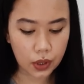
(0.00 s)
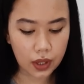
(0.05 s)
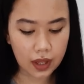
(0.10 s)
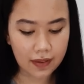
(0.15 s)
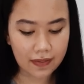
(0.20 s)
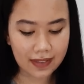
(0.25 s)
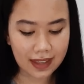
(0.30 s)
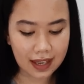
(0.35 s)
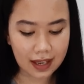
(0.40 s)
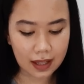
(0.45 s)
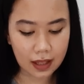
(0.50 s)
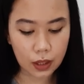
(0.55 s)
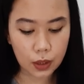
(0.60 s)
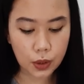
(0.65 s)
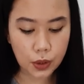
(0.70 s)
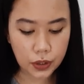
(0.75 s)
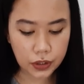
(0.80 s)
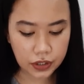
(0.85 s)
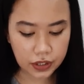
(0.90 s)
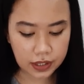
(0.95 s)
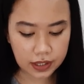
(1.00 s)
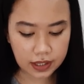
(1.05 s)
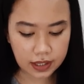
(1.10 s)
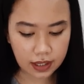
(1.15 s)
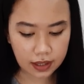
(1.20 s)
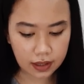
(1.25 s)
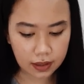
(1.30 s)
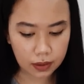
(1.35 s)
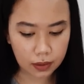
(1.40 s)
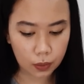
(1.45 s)
all of the illusions
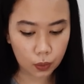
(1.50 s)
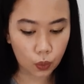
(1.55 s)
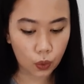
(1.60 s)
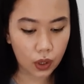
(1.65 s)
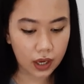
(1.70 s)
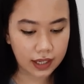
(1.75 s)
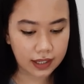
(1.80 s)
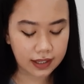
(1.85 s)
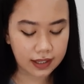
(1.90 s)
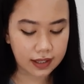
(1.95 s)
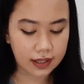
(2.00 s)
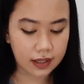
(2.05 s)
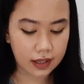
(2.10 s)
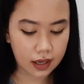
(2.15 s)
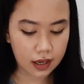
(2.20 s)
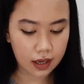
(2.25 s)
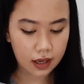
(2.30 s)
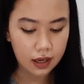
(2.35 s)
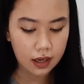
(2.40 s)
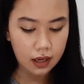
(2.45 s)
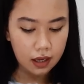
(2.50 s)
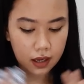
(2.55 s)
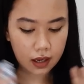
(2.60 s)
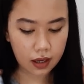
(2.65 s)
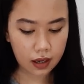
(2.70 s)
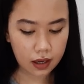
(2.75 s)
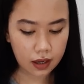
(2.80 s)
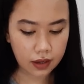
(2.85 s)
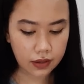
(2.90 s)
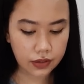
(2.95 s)
that once
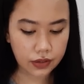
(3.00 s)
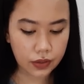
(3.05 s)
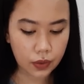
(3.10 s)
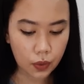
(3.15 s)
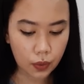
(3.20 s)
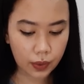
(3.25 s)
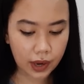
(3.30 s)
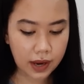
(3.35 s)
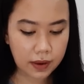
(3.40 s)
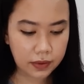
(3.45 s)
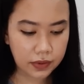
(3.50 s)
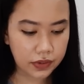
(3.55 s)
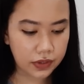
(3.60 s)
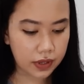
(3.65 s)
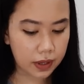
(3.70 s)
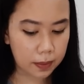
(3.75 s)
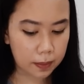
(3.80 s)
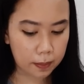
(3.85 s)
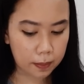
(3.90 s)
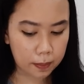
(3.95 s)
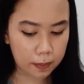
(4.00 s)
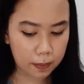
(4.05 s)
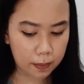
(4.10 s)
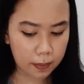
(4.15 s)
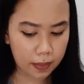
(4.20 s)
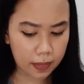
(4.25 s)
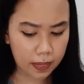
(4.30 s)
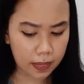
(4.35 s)
surrounds them